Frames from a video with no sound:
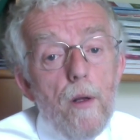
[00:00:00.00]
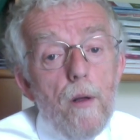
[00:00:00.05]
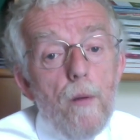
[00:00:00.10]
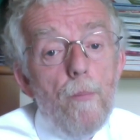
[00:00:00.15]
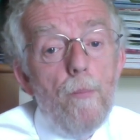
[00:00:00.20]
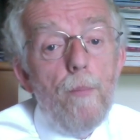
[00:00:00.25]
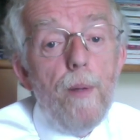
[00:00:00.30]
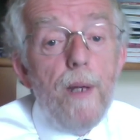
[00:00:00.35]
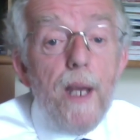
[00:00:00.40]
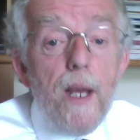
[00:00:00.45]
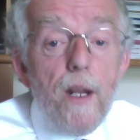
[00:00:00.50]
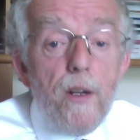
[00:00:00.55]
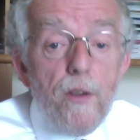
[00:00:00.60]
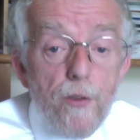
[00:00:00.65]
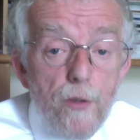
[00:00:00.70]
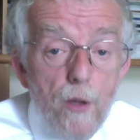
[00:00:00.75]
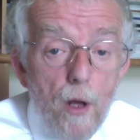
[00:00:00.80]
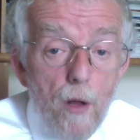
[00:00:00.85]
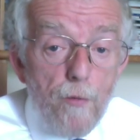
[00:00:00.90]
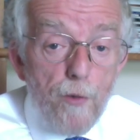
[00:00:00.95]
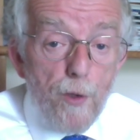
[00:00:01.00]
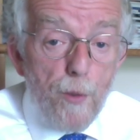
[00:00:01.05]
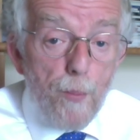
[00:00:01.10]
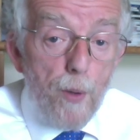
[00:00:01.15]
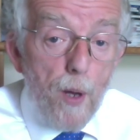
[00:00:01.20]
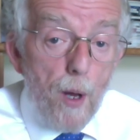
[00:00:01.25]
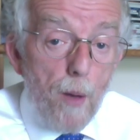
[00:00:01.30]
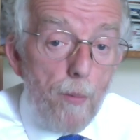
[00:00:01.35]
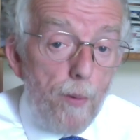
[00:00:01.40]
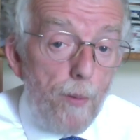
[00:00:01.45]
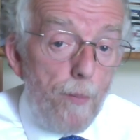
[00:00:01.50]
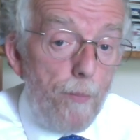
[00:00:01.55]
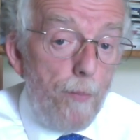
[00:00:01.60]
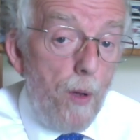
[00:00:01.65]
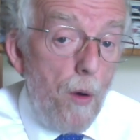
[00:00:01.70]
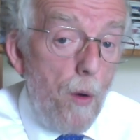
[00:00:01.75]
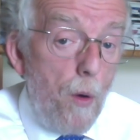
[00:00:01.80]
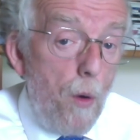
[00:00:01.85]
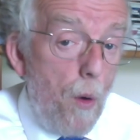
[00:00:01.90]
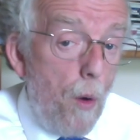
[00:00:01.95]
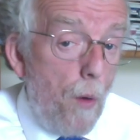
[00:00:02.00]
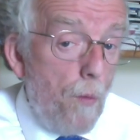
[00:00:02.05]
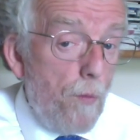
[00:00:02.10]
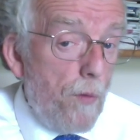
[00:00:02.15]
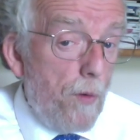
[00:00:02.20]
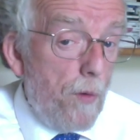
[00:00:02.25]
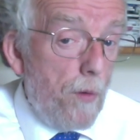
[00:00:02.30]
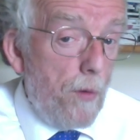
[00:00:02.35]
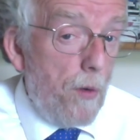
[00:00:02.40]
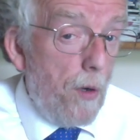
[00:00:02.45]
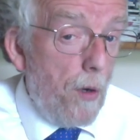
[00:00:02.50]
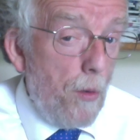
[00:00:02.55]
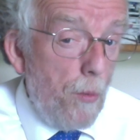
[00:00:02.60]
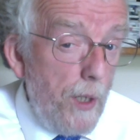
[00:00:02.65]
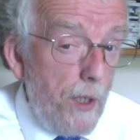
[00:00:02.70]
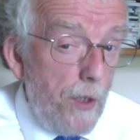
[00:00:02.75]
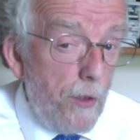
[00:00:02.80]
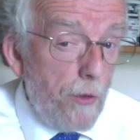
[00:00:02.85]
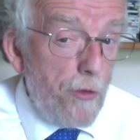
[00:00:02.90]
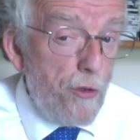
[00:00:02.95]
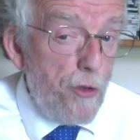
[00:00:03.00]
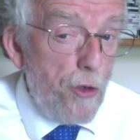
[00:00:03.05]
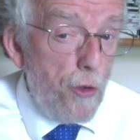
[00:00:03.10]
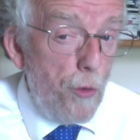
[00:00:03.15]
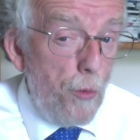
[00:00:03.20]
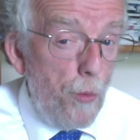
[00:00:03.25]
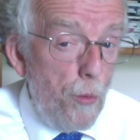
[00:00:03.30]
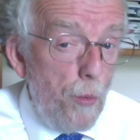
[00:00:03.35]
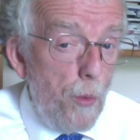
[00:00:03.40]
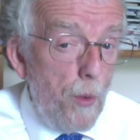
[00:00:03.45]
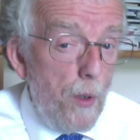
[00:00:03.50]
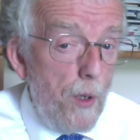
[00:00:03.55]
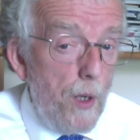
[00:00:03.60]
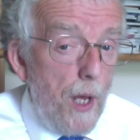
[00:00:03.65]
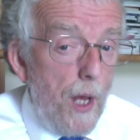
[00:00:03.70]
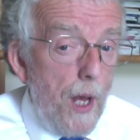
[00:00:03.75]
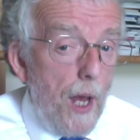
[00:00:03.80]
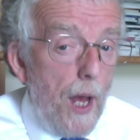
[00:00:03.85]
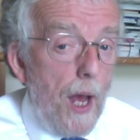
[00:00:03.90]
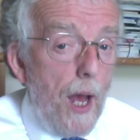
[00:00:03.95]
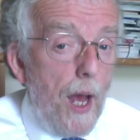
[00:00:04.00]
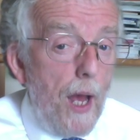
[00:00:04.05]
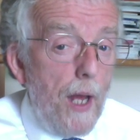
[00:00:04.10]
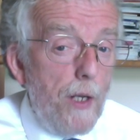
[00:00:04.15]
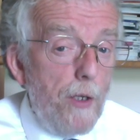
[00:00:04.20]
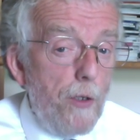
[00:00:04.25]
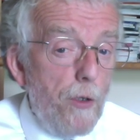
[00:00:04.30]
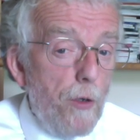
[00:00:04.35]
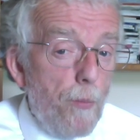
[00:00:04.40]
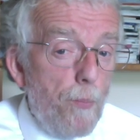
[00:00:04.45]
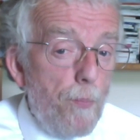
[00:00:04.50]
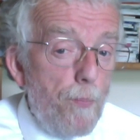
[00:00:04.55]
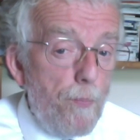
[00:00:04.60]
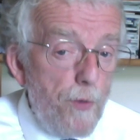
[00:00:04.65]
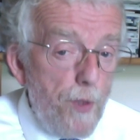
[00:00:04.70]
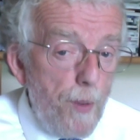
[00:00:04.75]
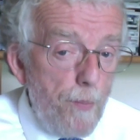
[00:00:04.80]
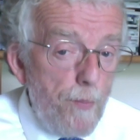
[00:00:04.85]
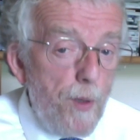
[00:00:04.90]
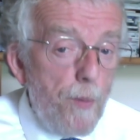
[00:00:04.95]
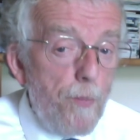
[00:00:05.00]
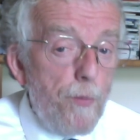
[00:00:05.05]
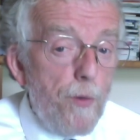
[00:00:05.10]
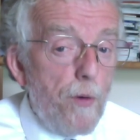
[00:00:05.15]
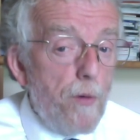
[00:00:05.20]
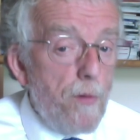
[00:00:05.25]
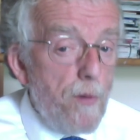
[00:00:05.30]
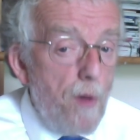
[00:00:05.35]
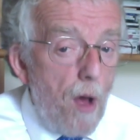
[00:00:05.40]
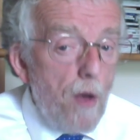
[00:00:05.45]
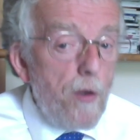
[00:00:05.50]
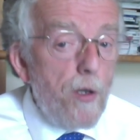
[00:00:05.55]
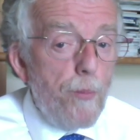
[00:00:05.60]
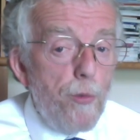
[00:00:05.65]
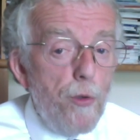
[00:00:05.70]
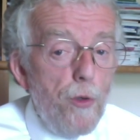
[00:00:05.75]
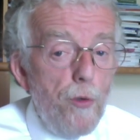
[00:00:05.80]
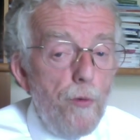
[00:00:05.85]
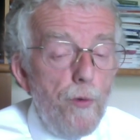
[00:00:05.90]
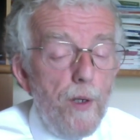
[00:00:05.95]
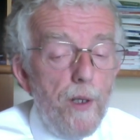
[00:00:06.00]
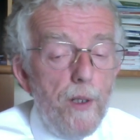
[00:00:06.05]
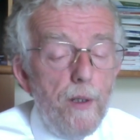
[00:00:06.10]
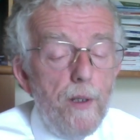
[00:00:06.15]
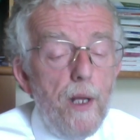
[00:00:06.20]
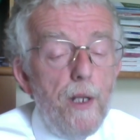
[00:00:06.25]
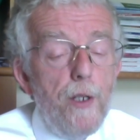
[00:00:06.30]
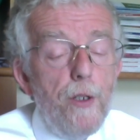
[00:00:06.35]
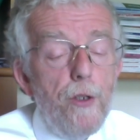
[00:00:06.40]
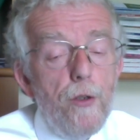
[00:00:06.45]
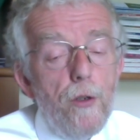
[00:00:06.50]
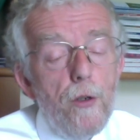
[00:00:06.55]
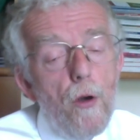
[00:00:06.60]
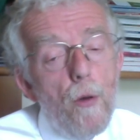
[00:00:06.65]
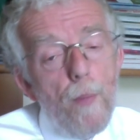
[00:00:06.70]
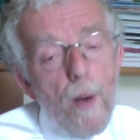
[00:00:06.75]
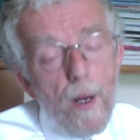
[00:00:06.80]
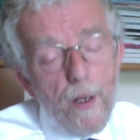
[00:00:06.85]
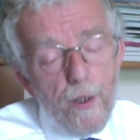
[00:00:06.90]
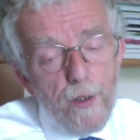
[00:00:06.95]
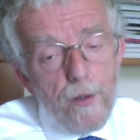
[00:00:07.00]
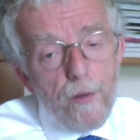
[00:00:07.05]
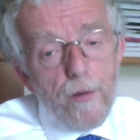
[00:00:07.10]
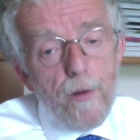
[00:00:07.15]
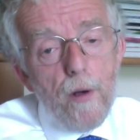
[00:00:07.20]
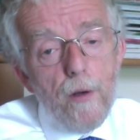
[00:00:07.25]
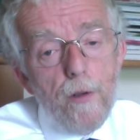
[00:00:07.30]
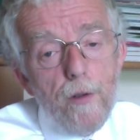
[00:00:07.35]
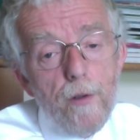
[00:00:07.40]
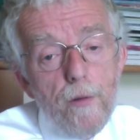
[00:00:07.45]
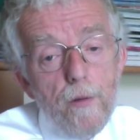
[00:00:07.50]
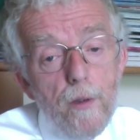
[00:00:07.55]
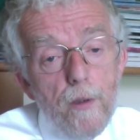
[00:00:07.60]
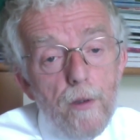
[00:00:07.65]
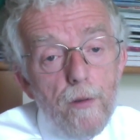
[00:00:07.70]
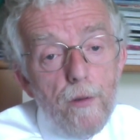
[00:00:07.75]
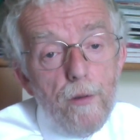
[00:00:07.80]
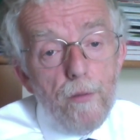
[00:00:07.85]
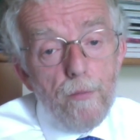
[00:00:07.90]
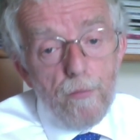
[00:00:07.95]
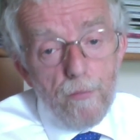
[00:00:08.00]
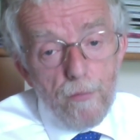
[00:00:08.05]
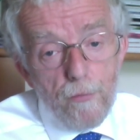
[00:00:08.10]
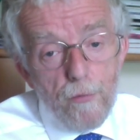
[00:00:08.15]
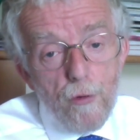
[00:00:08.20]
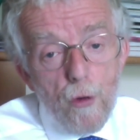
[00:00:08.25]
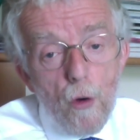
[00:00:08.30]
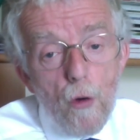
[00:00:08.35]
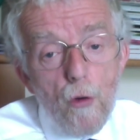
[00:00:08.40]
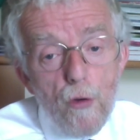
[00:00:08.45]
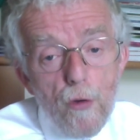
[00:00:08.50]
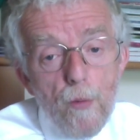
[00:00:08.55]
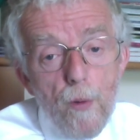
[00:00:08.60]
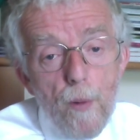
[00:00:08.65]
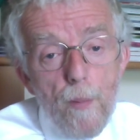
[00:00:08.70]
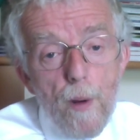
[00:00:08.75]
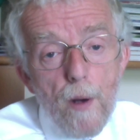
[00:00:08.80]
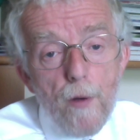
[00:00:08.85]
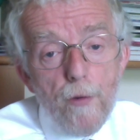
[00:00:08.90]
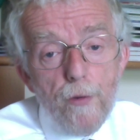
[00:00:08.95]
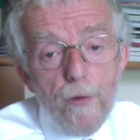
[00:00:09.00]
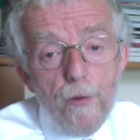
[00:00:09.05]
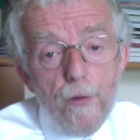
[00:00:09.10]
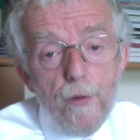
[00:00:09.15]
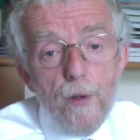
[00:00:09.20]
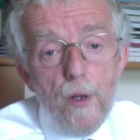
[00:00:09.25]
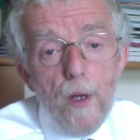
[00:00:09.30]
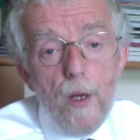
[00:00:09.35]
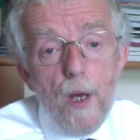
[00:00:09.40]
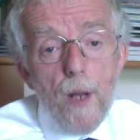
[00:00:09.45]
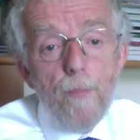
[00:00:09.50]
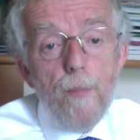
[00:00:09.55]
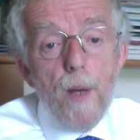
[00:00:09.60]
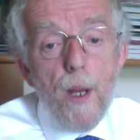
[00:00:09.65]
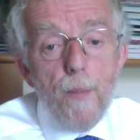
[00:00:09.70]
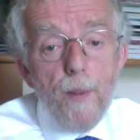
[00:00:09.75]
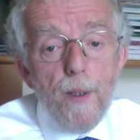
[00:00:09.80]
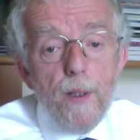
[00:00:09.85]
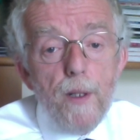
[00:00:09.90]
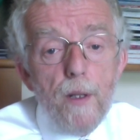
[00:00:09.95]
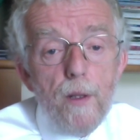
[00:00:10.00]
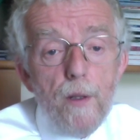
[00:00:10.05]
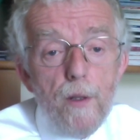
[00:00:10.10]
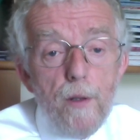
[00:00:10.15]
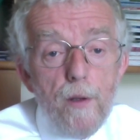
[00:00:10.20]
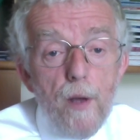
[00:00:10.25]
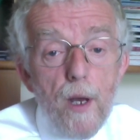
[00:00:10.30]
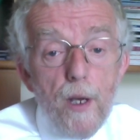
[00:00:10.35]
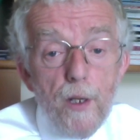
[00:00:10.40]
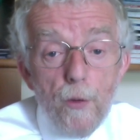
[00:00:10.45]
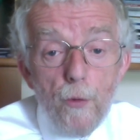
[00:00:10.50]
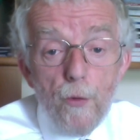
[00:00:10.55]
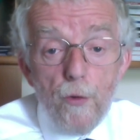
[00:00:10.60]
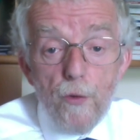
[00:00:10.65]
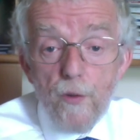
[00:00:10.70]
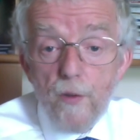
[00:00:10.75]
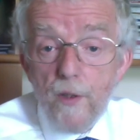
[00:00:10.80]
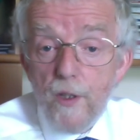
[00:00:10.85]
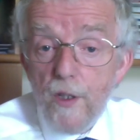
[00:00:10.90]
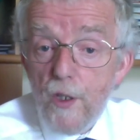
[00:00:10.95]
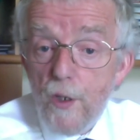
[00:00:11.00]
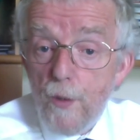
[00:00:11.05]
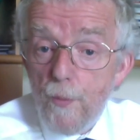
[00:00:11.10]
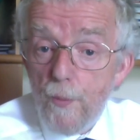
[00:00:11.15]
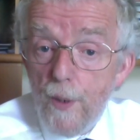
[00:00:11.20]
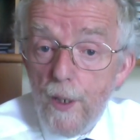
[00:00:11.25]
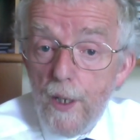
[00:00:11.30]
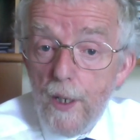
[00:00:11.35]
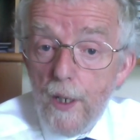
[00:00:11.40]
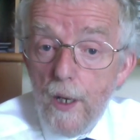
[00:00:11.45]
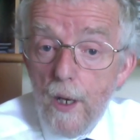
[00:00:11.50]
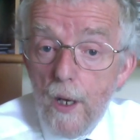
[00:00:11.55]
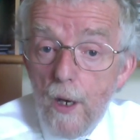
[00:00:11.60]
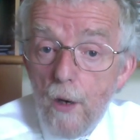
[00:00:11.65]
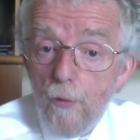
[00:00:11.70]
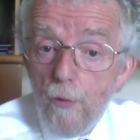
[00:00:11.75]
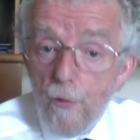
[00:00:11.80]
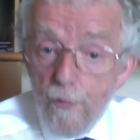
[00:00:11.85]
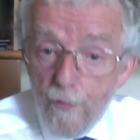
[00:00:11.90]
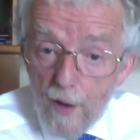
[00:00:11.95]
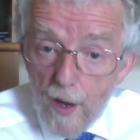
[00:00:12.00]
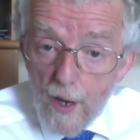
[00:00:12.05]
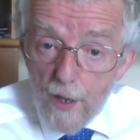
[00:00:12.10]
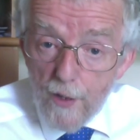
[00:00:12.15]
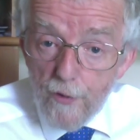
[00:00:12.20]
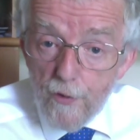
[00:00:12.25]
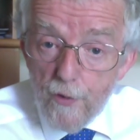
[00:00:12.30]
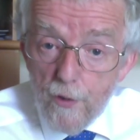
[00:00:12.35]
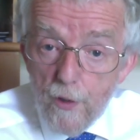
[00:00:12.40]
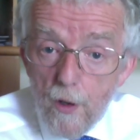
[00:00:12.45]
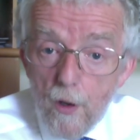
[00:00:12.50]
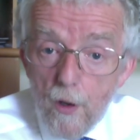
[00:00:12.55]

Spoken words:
begin to solve your problem over a week or two and your symptoms are not improving, then you should go back to your doctor and talk to him about it. It may be that the diagnosis needs to be revised.